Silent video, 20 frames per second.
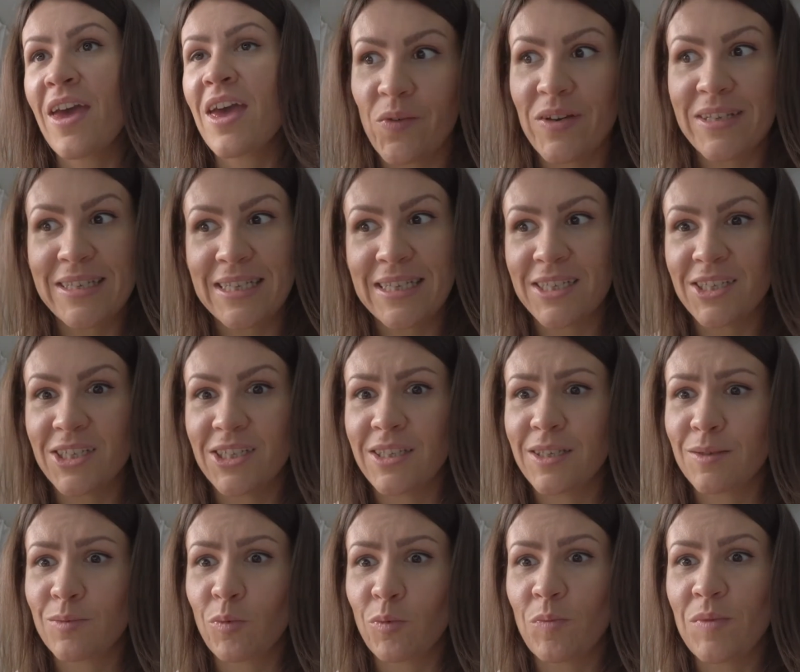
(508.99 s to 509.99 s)
So
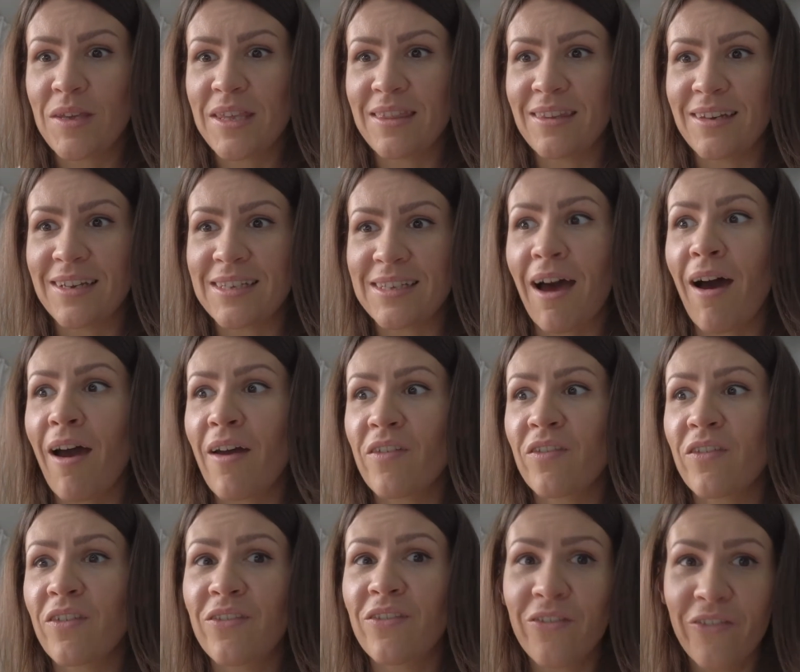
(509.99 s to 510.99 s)
essentially this will mean that
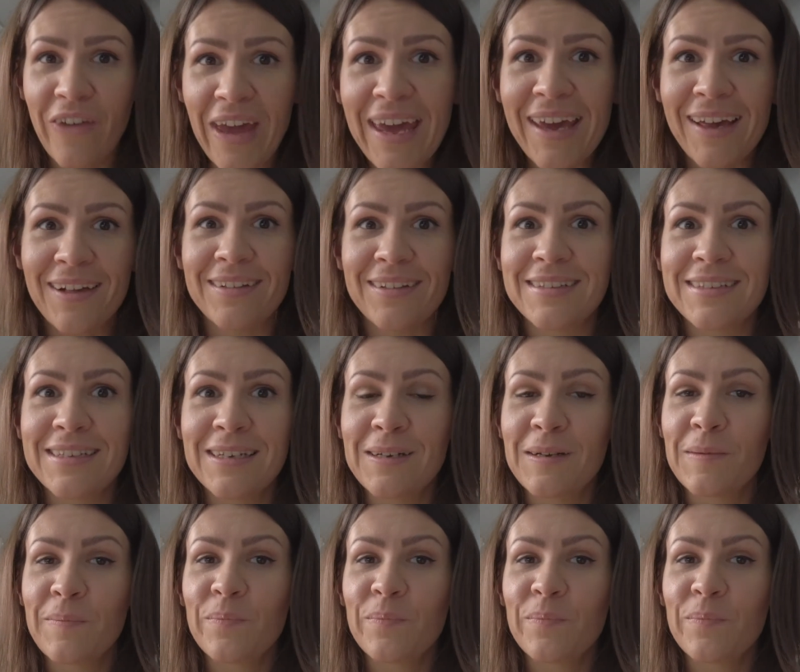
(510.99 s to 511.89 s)
I've failed